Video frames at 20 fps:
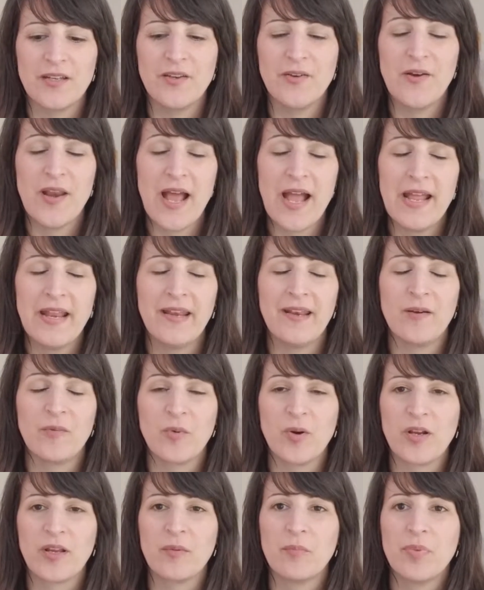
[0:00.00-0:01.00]
United
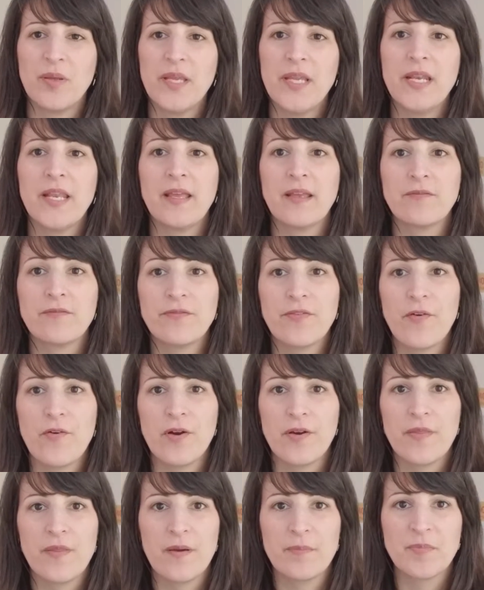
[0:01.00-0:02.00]
were competing
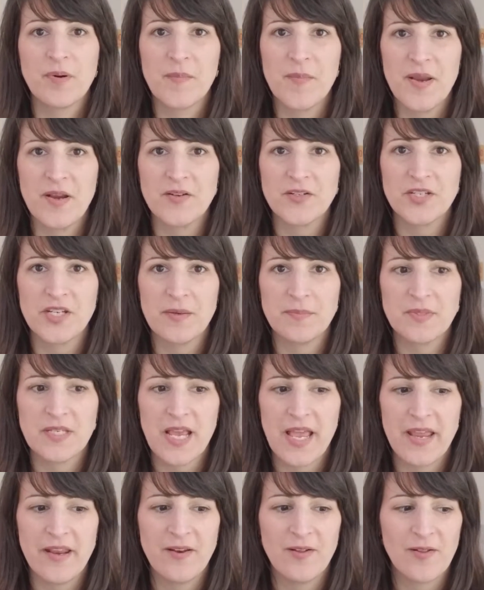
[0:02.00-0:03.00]
for the Premiership
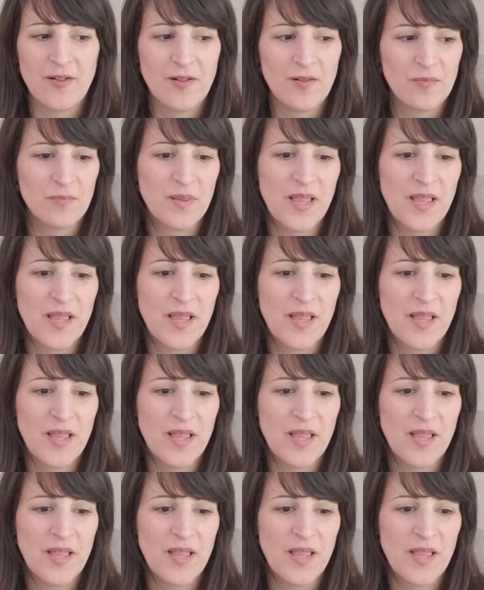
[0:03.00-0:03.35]
title,